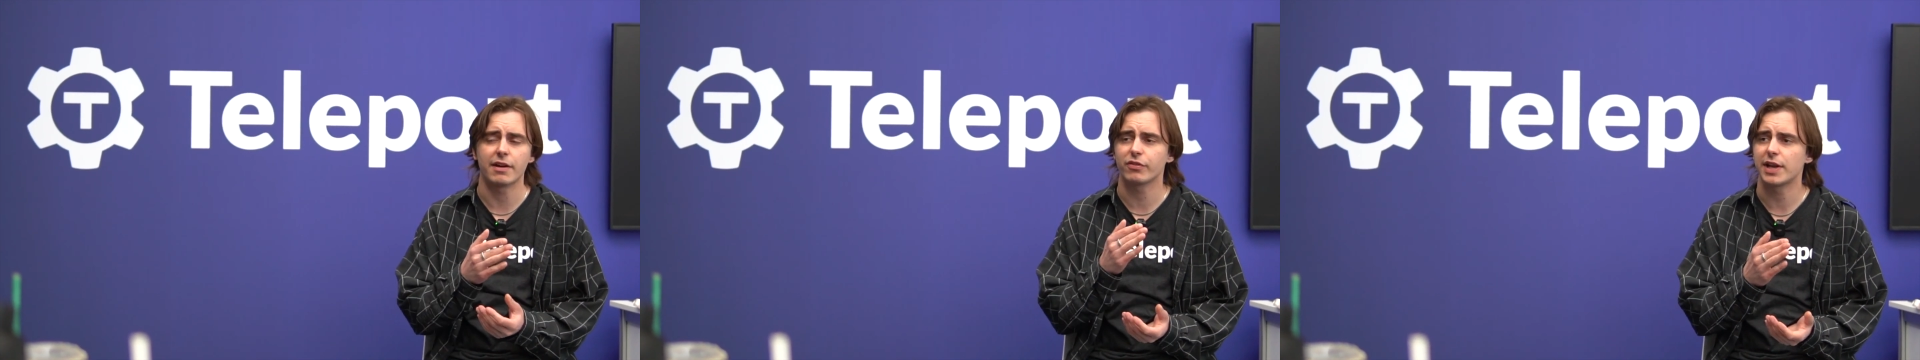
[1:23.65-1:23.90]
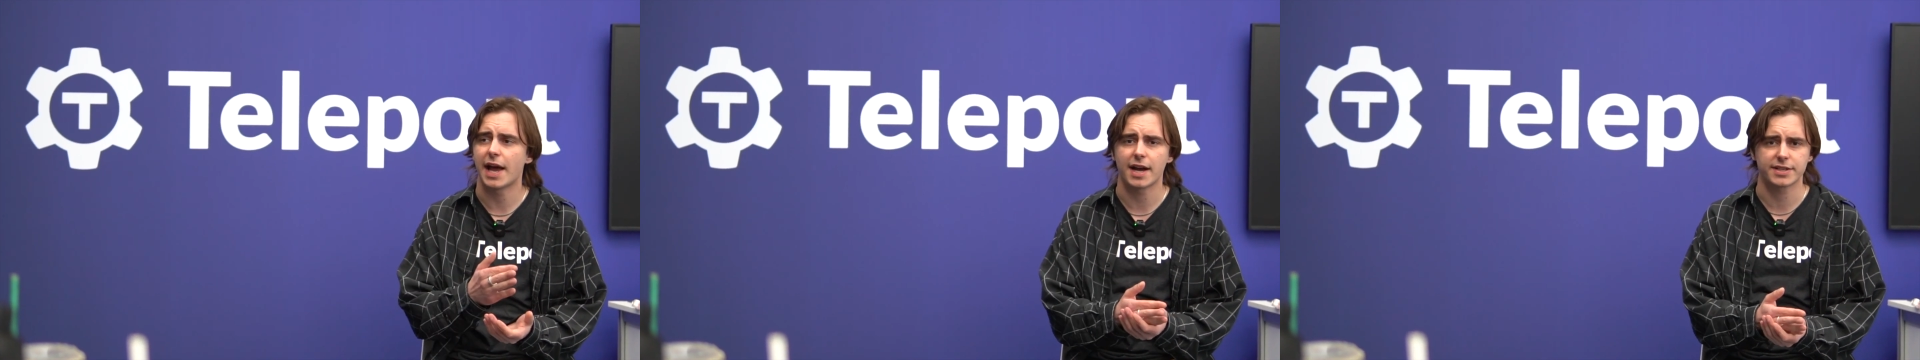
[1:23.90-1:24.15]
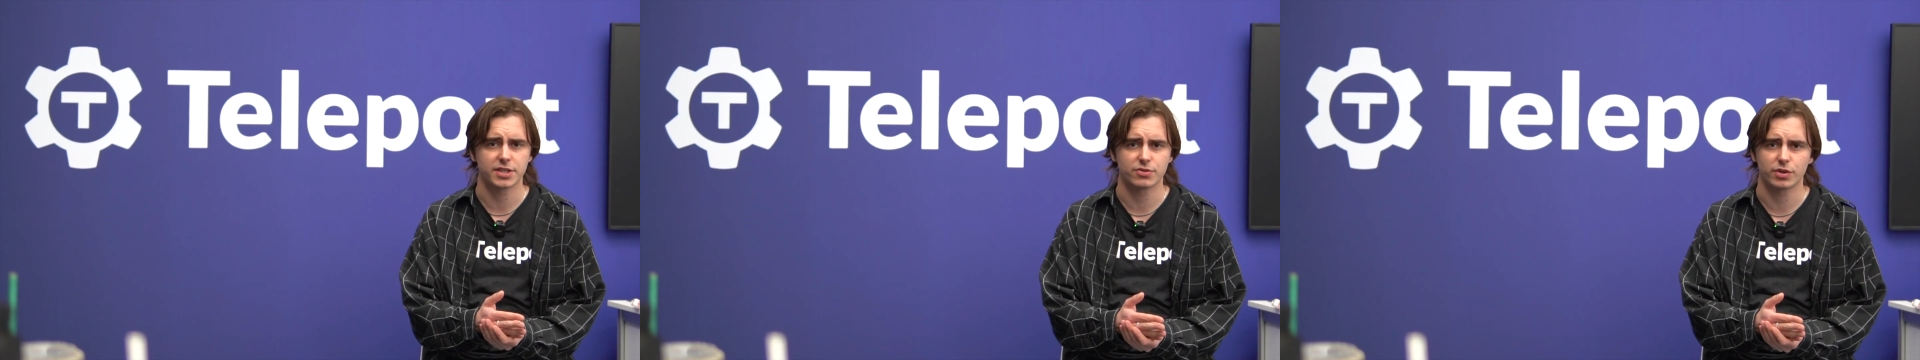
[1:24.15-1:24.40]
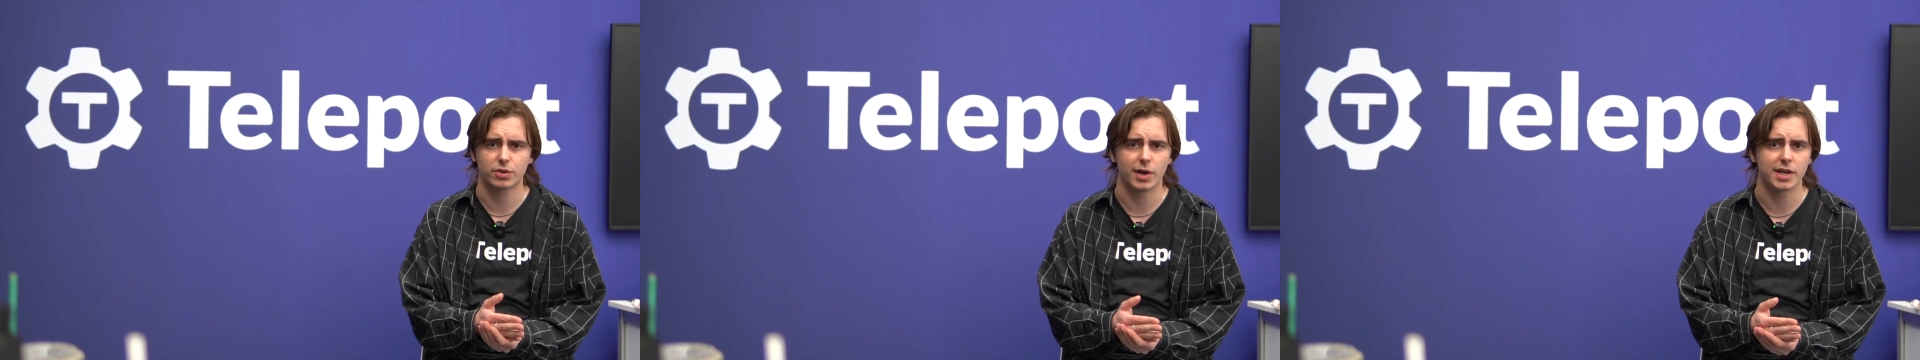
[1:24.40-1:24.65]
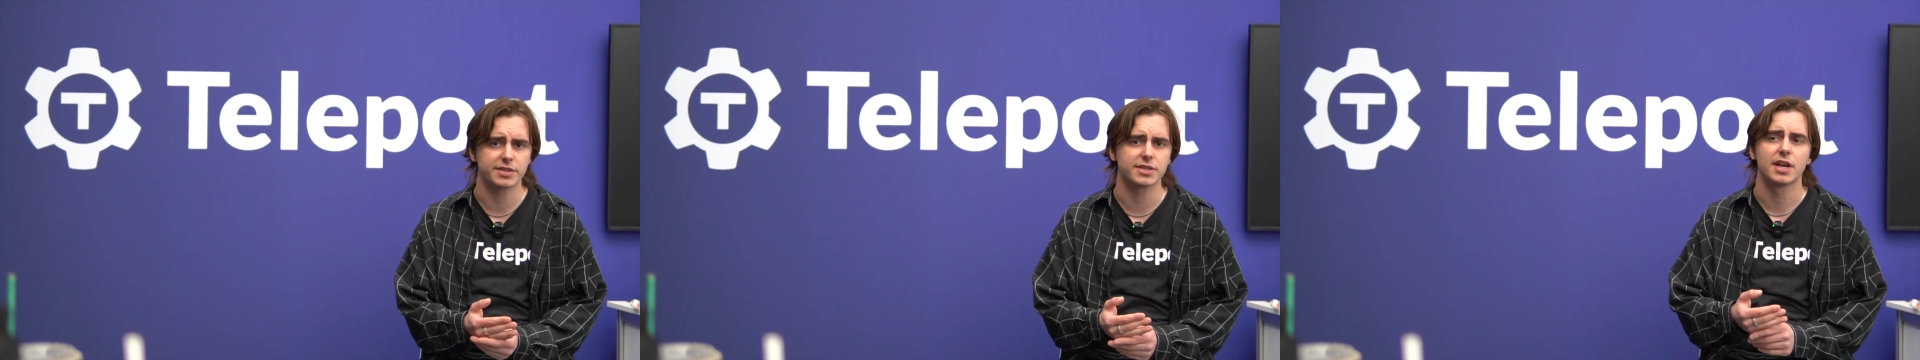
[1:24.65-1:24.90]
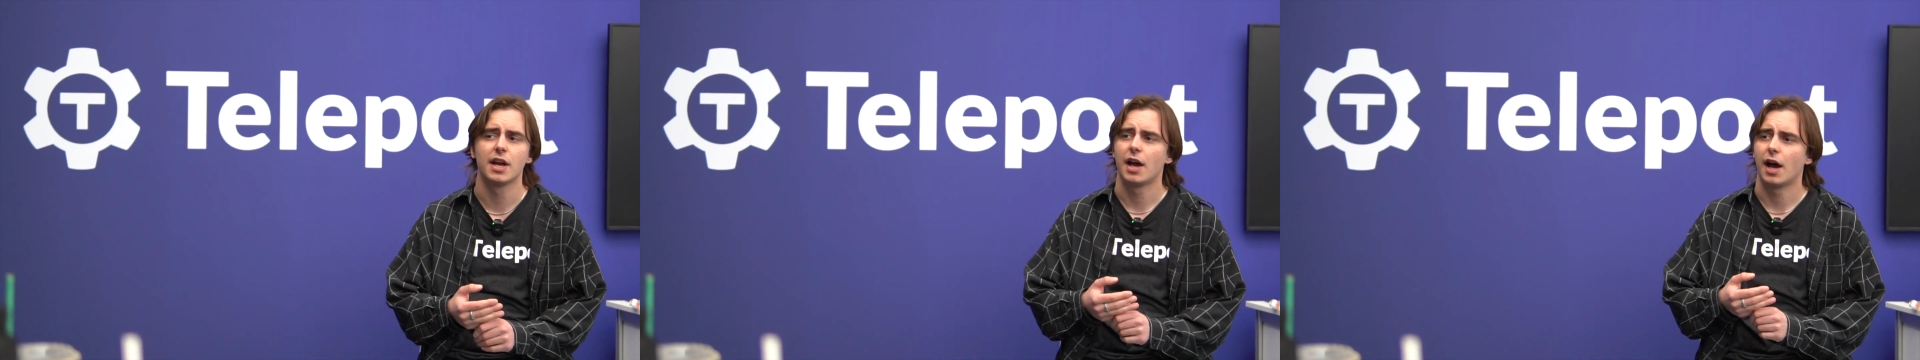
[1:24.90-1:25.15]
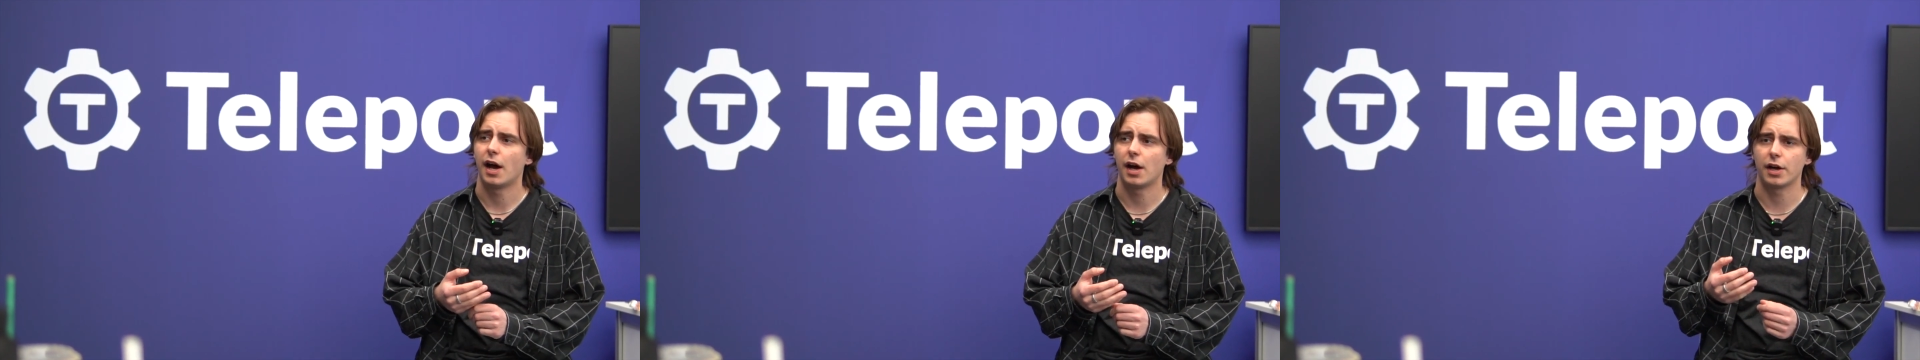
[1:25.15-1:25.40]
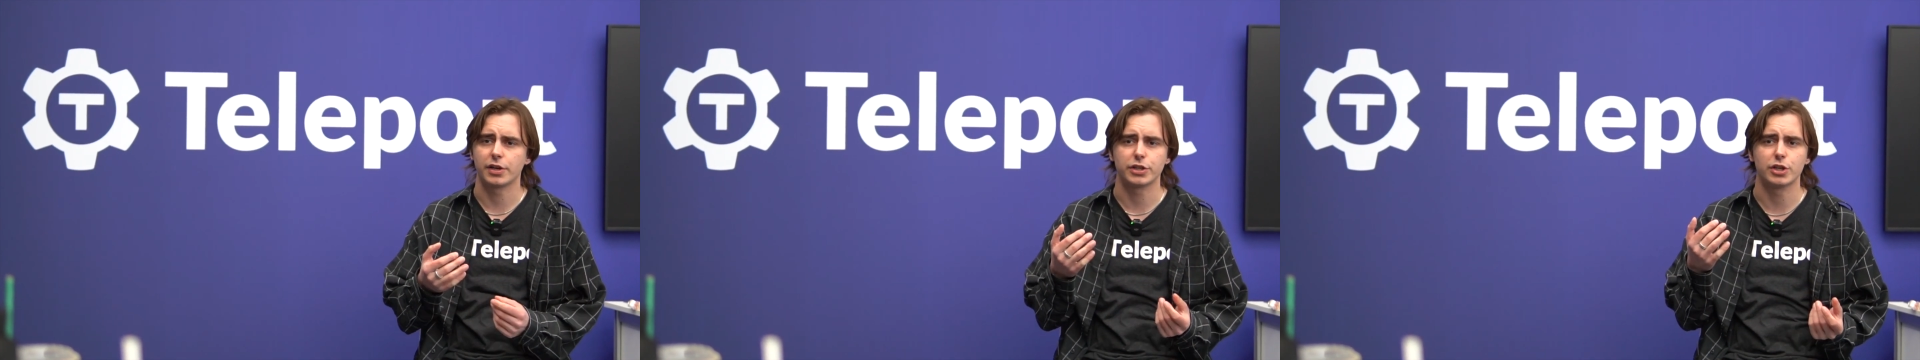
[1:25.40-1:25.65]
Every access request,
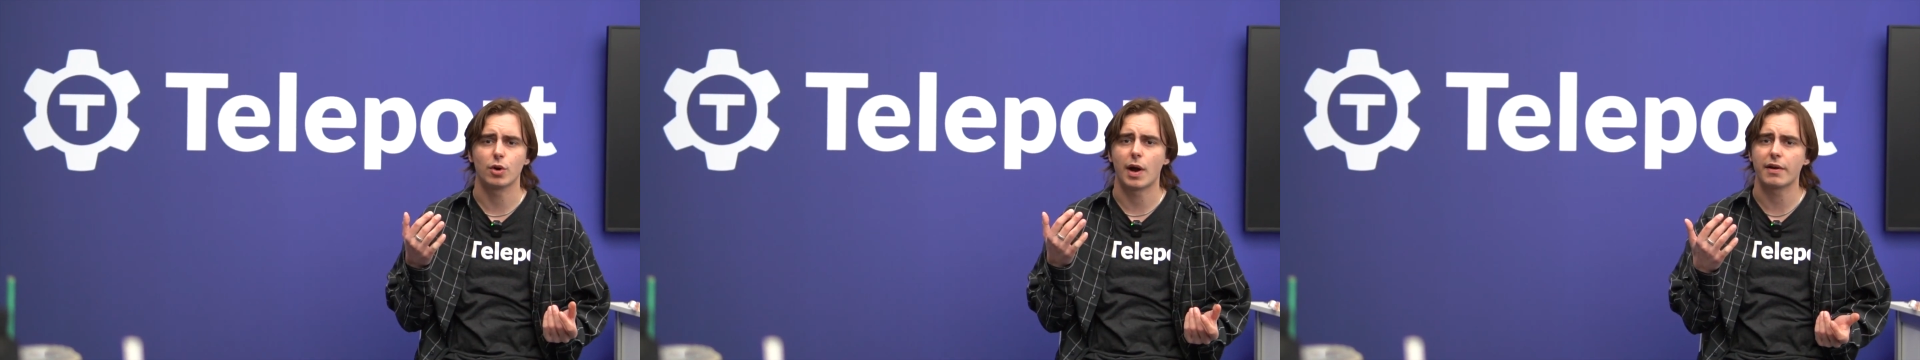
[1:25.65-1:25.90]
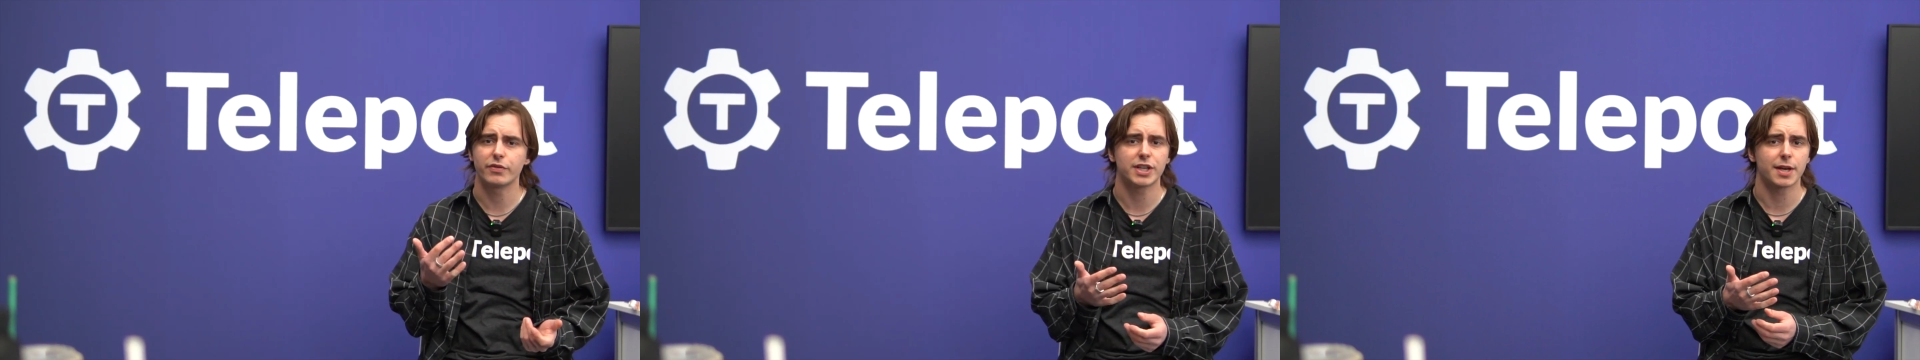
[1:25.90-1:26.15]
every